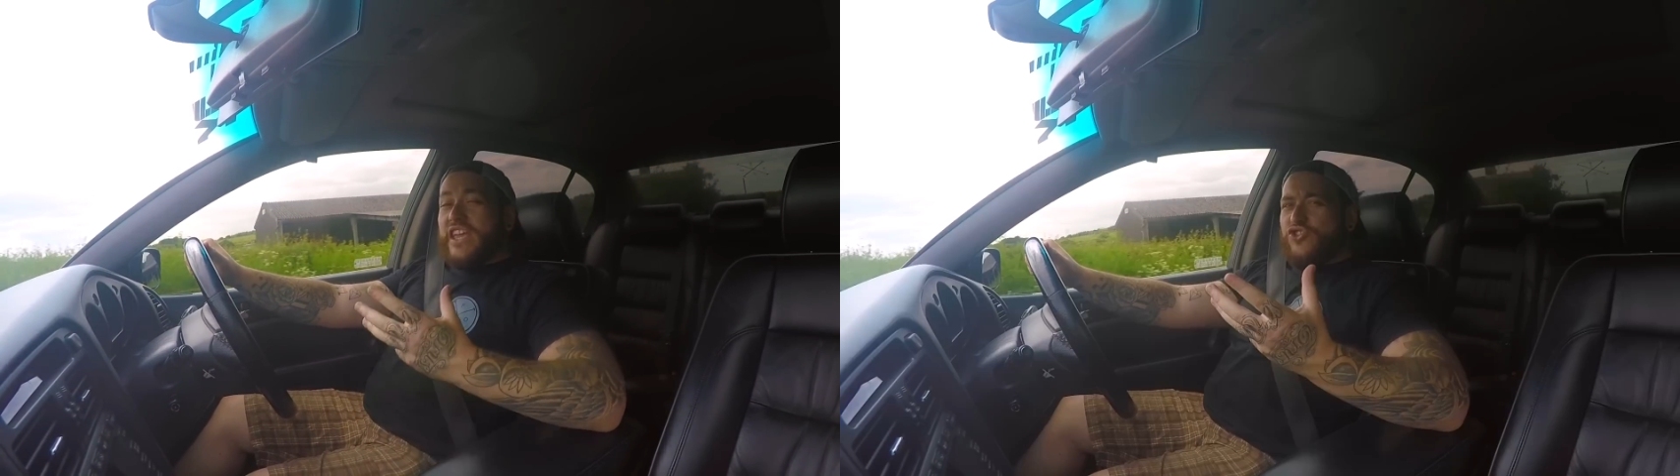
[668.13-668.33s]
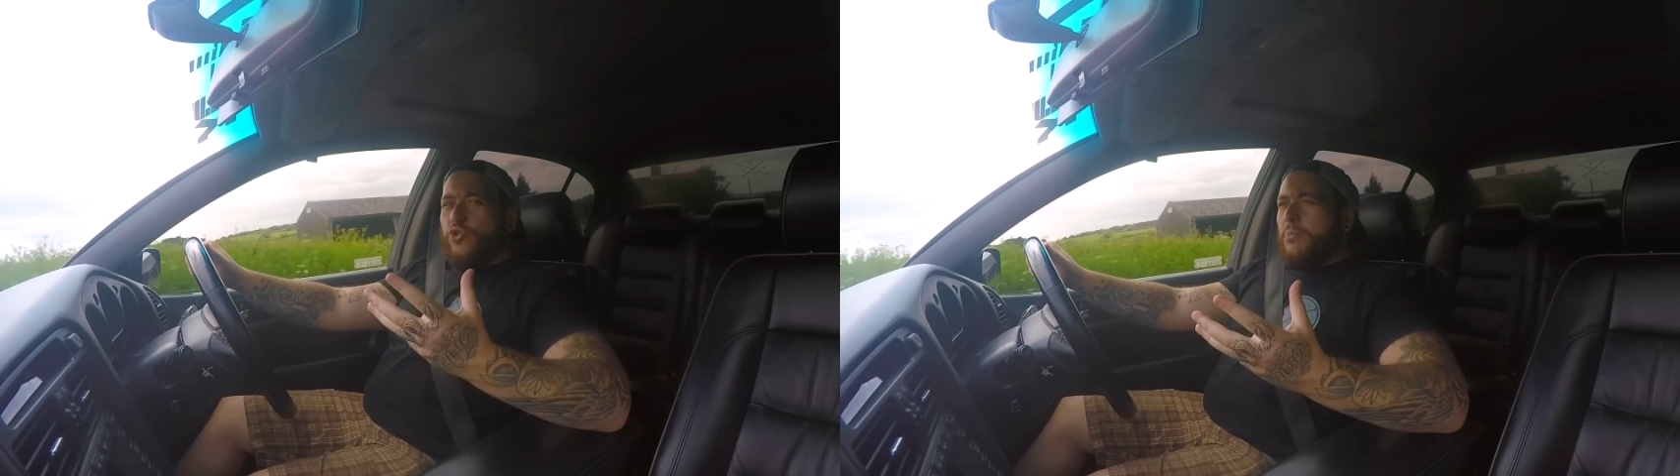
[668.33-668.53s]

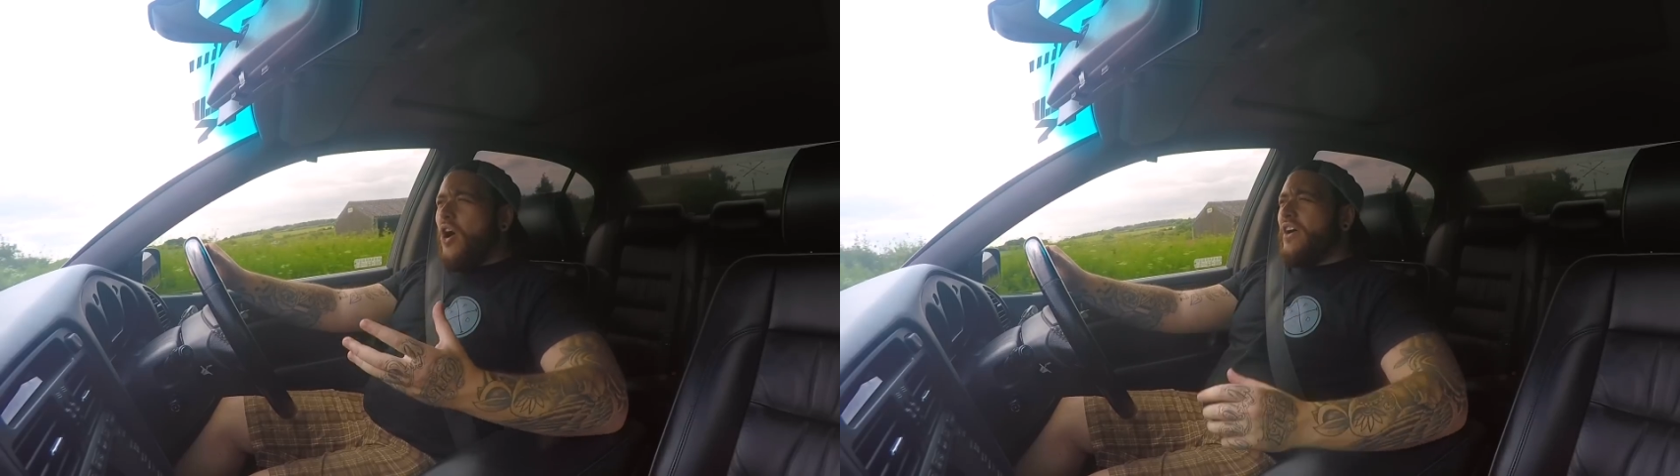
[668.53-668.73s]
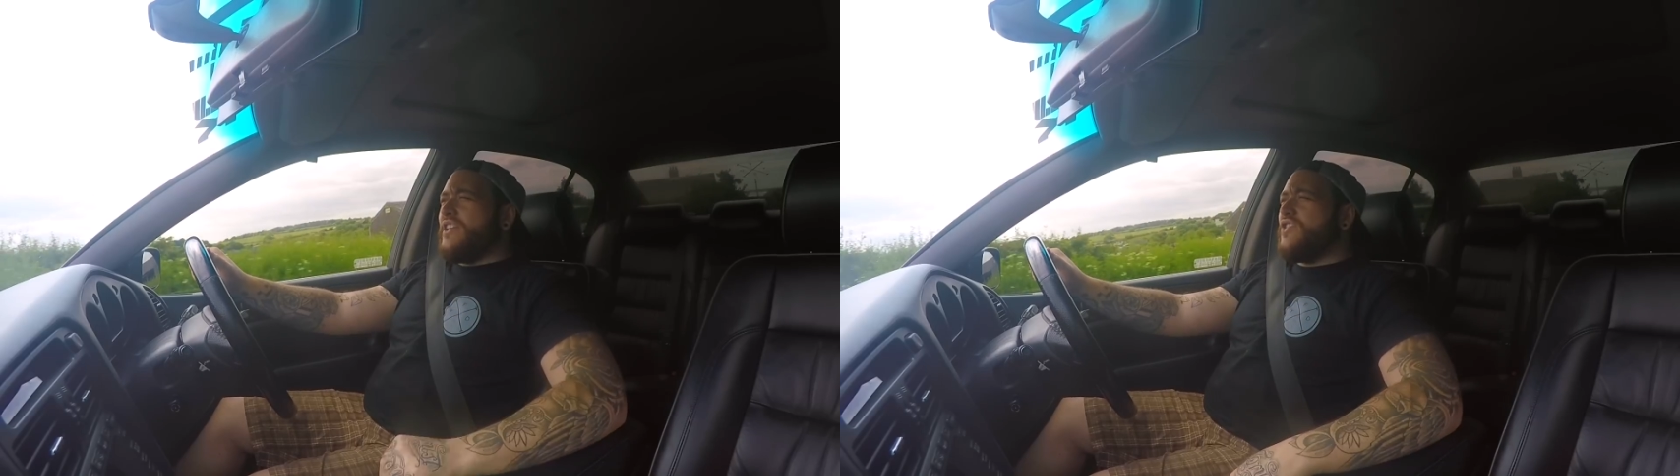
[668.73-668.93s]
in your
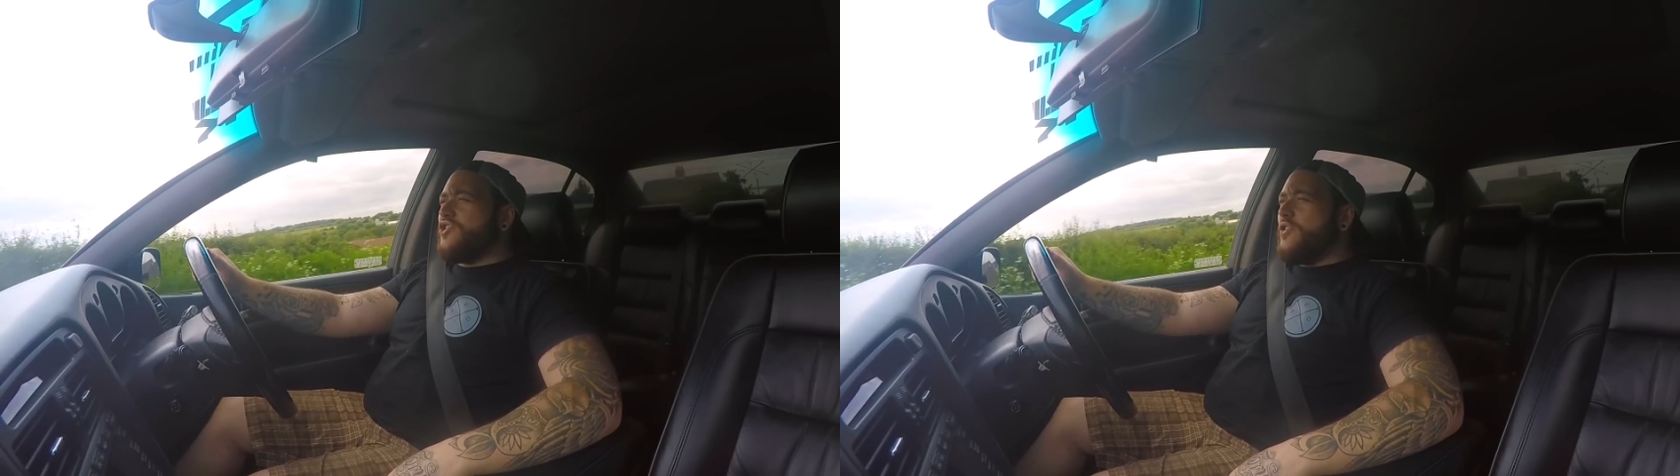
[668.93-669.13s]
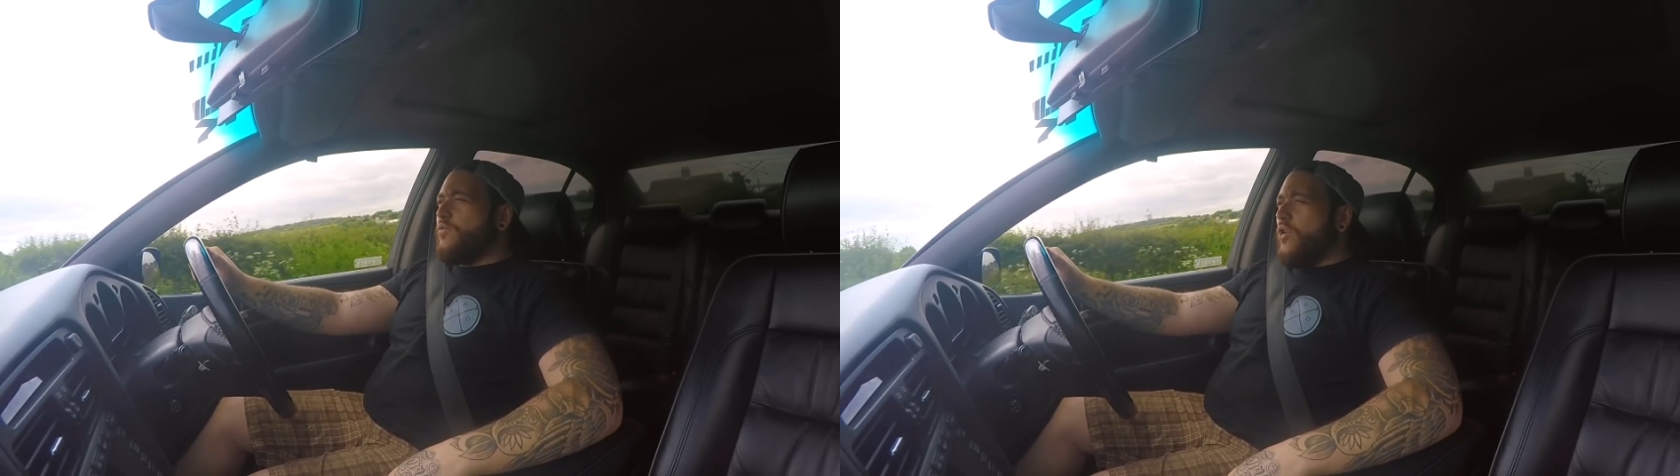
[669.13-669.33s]
mind that
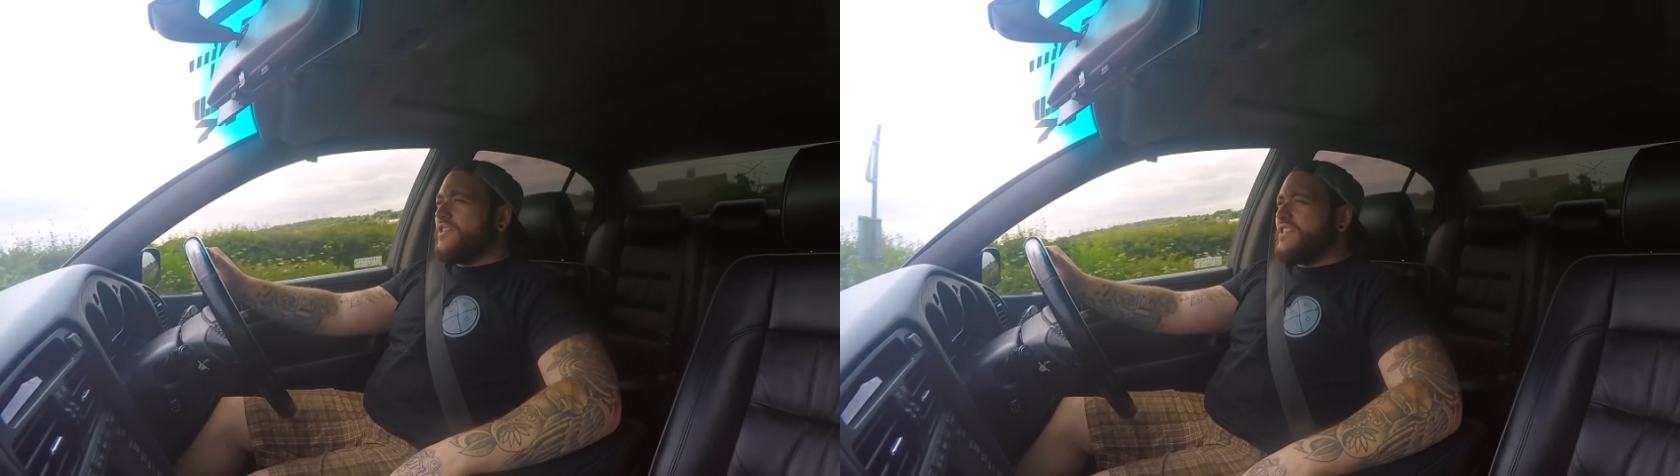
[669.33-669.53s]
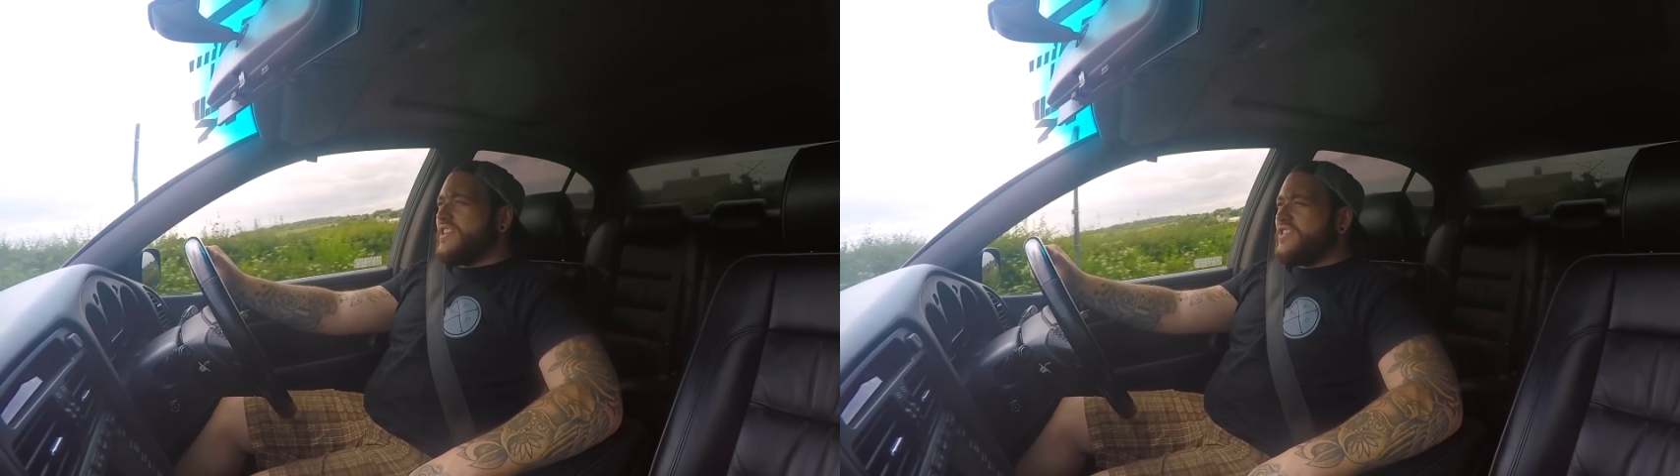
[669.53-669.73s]
you've
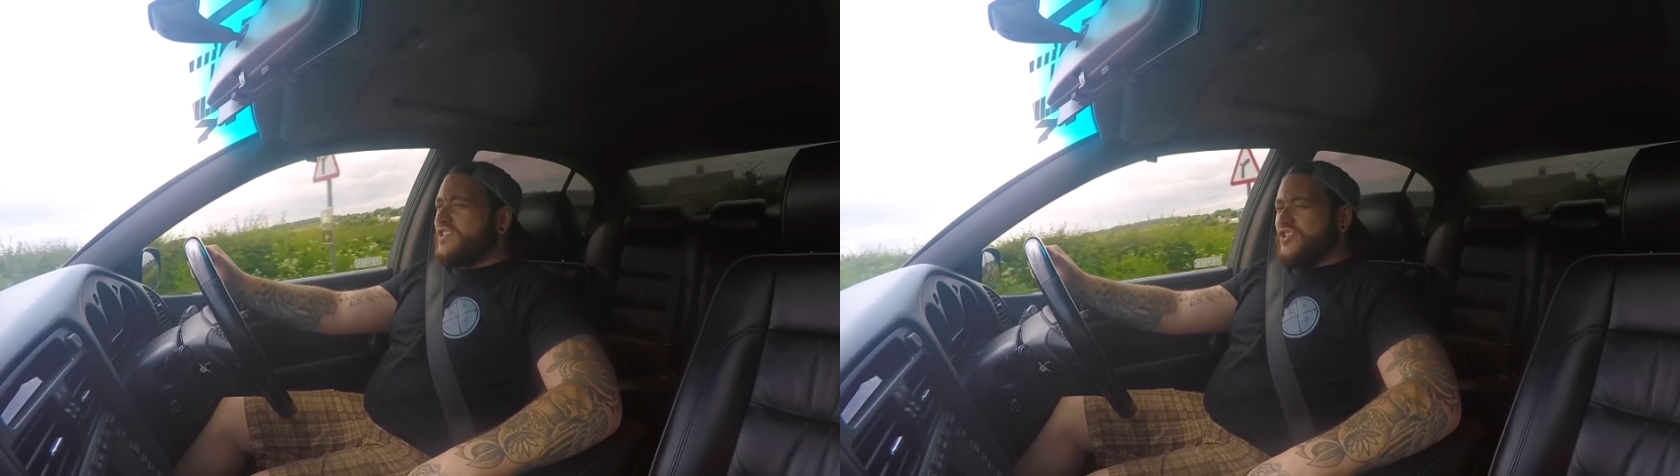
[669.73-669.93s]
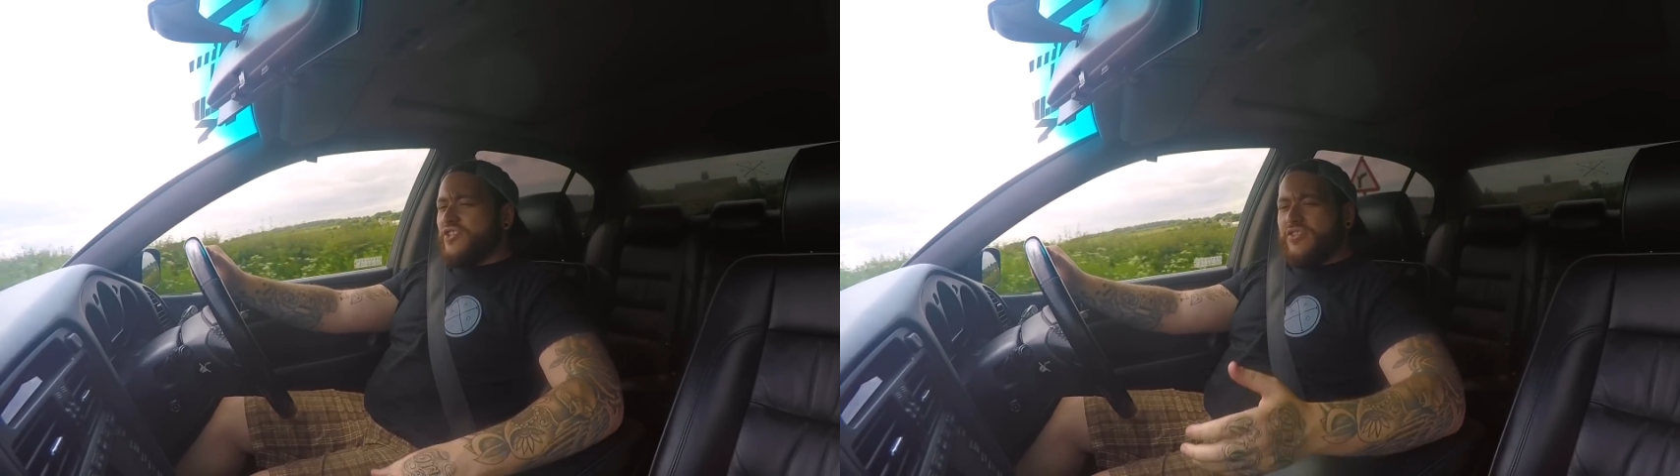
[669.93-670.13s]
wanted it
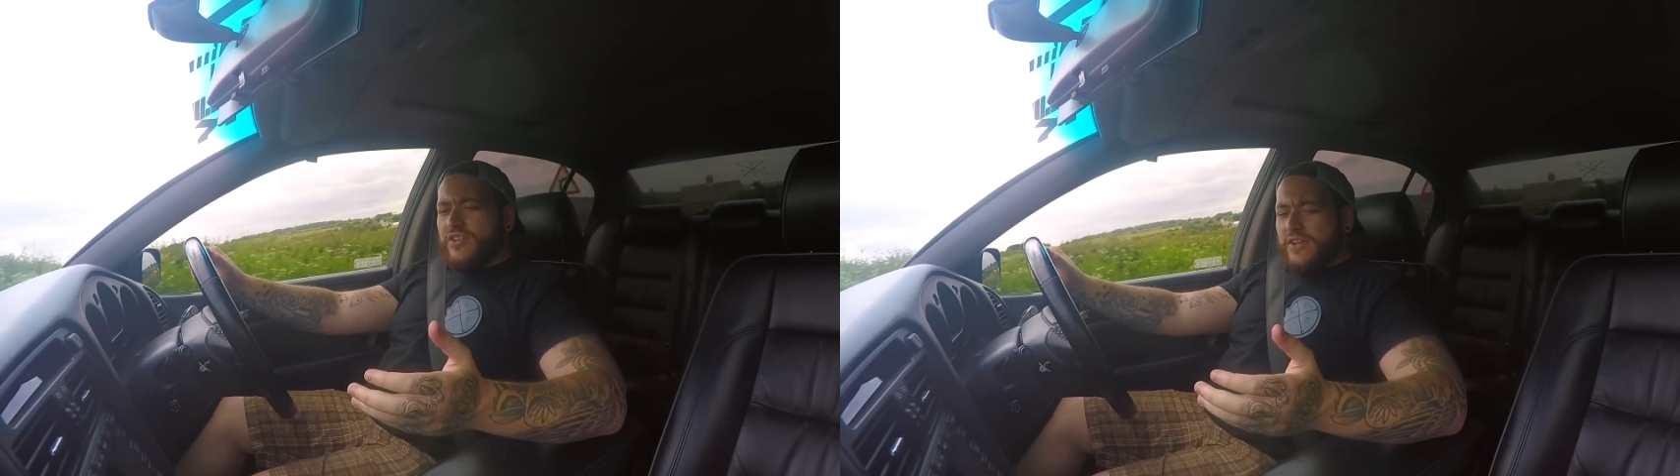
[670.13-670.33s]
to do,